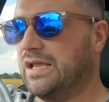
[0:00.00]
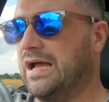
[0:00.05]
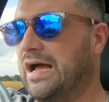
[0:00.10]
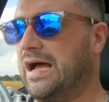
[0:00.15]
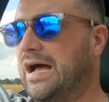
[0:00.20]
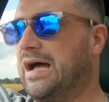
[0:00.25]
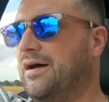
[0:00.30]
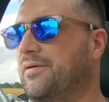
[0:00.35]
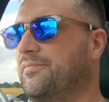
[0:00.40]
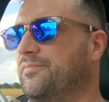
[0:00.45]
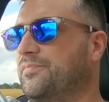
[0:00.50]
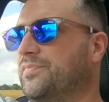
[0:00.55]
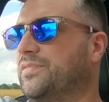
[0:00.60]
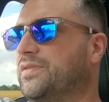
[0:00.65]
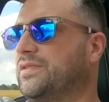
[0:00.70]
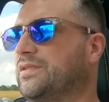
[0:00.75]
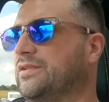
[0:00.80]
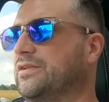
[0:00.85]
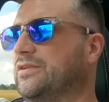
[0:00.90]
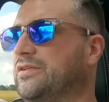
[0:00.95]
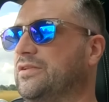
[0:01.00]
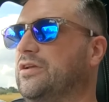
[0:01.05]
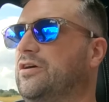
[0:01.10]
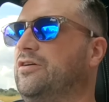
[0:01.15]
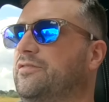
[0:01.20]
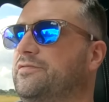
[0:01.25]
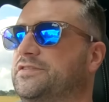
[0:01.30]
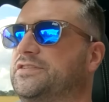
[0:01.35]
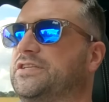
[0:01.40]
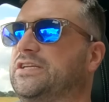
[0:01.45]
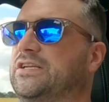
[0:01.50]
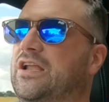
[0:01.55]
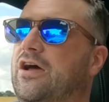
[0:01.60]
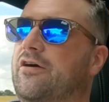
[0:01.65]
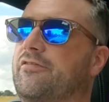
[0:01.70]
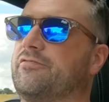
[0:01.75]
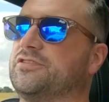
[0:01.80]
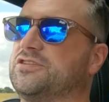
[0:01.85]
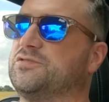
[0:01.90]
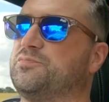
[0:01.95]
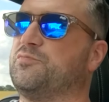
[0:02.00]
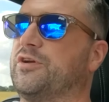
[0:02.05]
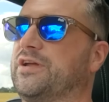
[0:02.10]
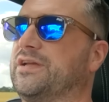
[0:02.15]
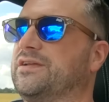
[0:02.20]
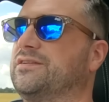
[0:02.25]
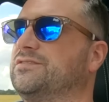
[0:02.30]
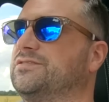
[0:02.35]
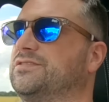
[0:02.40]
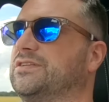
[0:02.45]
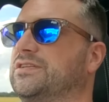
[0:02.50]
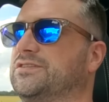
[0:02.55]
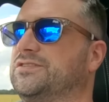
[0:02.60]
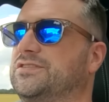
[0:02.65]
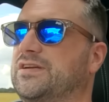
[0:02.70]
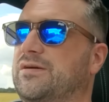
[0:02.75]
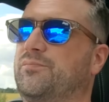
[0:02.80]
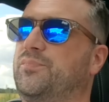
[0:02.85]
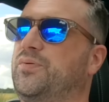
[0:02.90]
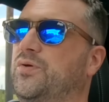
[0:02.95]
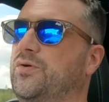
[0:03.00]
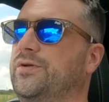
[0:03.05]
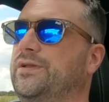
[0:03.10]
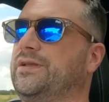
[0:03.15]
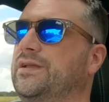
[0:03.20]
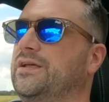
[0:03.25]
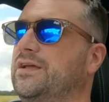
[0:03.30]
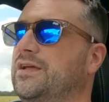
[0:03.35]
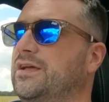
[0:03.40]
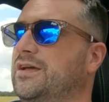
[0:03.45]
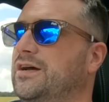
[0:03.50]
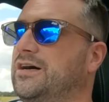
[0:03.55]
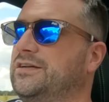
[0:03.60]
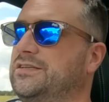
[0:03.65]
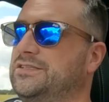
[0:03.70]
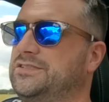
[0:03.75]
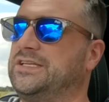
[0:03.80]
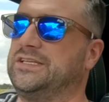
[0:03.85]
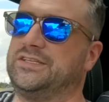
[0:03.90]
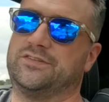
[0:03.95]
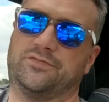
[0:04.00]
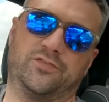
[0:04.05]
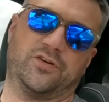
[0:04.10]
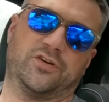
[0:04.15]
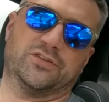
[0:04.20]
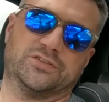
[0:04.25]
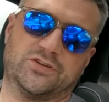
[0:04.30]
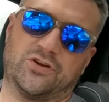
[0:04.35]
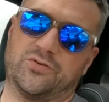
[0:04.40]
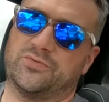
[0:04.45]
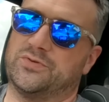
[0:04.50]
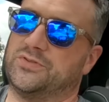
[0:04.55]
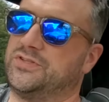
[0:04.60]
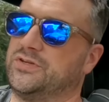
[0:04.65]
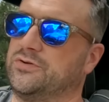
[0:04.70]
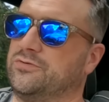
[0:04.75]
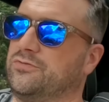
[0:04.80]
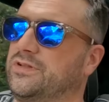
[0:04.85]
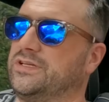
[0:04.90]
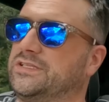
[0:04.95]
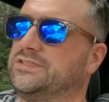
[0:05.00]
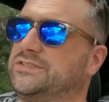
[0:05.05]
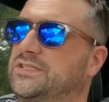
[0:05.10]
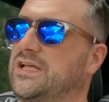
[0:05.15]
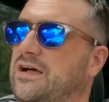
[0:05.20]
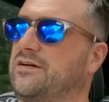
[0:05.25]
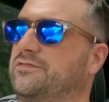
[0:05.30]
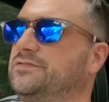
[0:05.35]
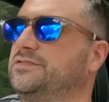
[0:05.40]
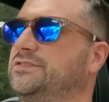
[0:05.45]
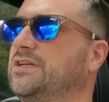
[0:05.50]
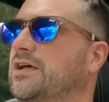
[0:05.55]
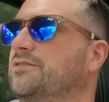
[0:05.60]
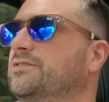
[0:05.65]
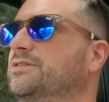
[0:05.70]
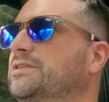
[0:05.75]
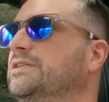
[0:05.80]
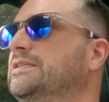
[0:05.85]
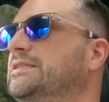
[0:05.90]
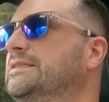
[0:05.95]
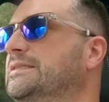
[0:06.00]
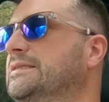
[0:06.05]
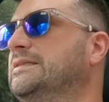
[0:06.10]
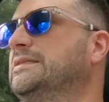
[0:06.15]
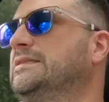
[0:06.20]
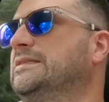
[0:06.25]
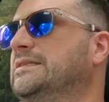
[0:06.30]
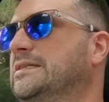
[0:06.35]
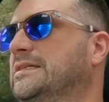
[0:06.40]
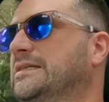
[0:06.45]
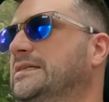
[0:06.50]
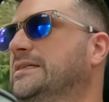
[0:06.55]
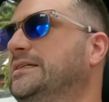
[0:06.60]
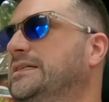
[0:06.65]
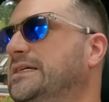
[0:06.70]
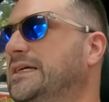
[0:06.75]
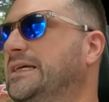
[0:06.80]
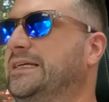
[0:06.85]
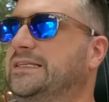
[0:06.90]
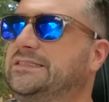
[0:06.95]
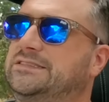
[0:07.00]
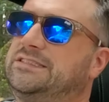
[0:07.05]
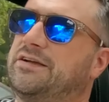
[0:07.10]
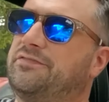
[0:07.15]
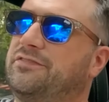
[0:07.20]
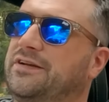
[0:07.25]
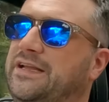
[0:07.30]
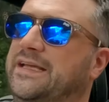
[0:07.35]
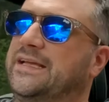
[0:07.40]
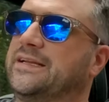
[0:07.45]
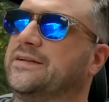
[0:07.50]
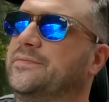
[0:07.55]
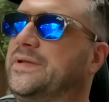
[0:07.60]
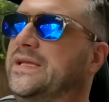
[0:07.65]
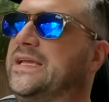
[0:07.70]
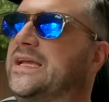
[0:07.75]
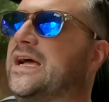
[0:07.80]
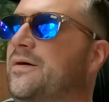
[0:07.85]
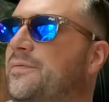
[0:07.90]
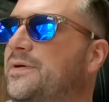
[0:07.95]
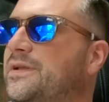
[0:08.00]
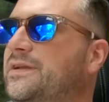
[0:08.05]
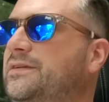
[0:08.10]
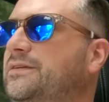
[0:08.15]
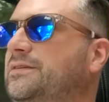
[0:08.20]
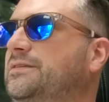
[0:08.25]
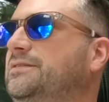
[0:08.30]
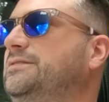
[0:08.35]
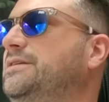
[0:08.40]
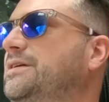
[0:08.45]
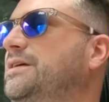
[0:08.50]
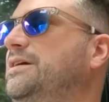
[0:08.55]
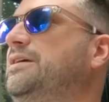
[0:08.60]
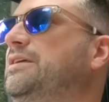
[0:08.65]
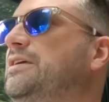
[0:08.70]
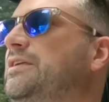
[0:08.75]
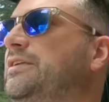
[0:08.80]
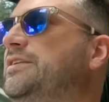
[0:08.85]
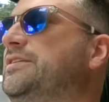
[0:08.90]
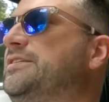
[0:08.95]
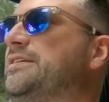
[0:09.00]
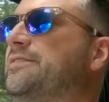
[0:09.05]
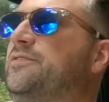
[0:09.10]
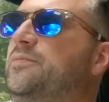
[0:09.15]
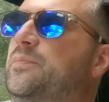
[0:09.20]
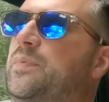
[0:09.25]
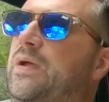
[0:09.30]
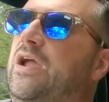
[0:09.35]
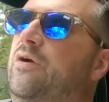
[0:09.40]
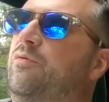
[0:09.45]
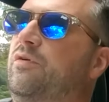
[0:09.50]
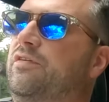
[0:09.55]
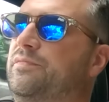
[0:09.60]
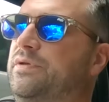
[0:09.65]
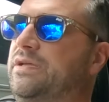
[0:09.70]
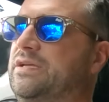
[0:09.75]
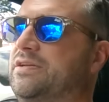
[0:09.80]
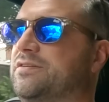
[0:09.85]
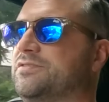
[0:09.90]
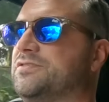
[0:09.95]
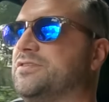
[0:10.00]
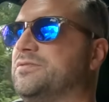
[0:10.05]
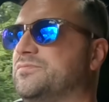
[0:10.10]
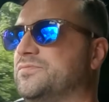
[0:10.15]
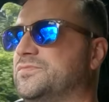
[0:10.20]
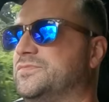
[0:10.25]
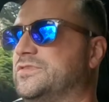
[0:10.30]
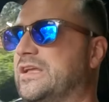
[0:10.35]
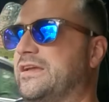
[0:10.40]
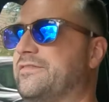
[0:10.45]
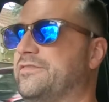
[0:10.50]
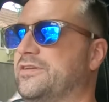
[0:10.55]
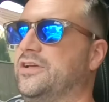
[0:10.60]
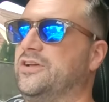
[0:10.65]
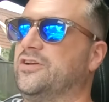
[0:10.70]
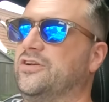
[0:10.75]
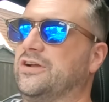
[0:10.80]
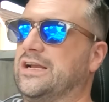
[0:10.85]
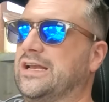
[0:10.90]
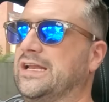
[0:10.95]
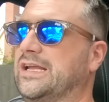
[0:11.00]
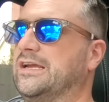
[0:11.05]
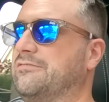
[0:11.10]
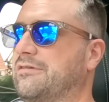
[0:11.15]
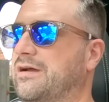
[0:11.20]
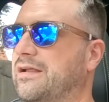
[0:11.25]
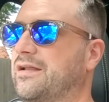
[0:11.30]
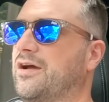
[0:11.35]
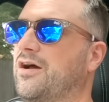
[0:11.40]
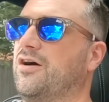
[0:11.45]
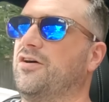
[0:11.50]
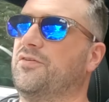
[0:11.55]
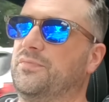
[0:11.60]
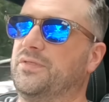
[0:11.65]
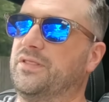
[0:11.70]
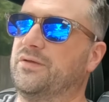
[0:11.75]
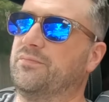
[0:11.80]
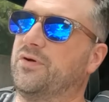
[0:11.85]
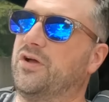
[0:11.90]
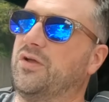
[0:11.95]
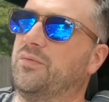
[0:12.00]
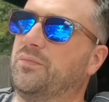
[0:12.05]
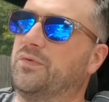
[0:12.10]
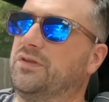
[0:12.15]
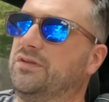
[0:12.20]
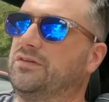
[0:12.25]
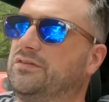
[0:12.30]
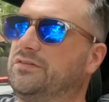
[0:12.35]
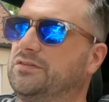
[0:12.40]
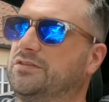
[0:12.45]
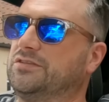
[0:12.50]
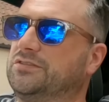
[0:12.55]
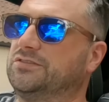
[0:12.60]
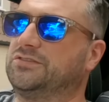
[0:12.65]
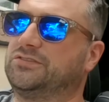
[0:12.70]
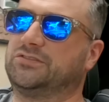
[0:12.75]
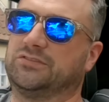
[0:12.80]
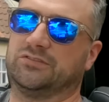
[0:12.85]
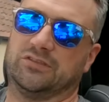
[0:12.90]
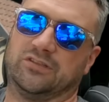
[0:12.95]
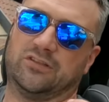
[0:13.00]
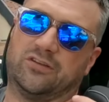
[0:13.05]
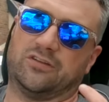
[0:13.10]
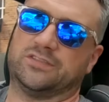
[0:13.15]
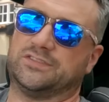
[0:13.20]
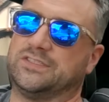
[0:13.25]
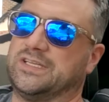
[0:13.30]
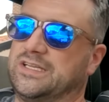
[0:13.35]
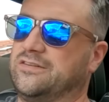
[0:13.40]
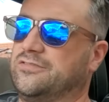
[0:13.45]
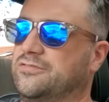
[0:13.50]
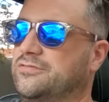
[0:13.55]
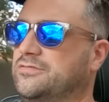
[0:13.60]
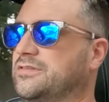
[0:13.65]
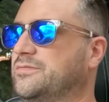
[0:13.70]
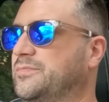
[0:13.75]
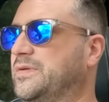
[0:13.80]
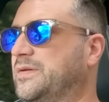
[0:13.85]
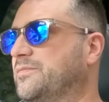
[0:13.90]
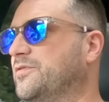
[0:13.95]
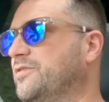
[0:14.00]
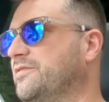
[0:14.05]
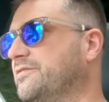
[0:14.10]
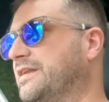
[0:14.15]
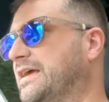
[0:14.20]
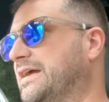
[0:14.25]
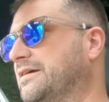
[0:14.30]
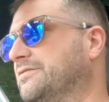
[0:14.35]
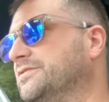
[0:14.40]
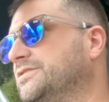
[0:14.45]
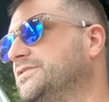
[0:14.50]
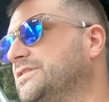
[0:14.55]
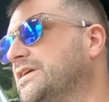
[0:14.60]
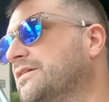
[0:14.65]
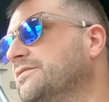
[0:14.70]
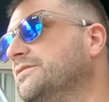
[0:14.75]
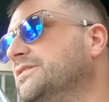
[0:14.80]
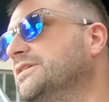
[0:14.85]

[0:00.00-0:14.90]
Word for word: Um, obviously, lowering springs at some point. I just need to find time to do all this stuff, so uh, it's definitely going to be coming. You just have to bear with me because I'm having a good clear out at home at the moment because, like I said, I'm going to be moving out, so